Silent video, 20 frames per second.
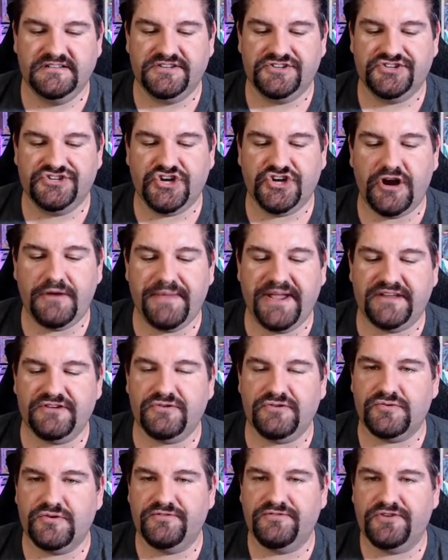
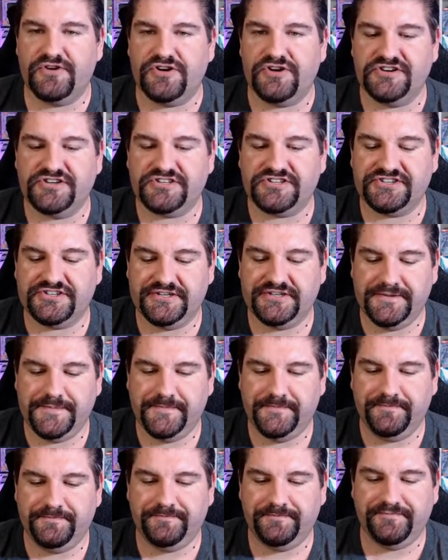Charmander Reverse.
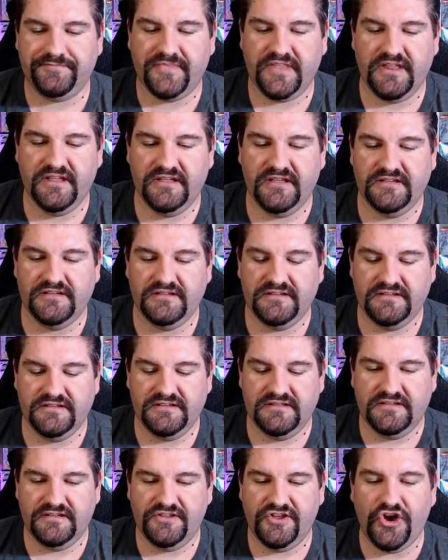
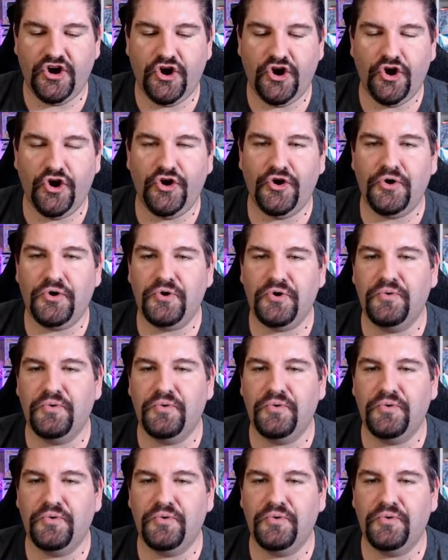Yo,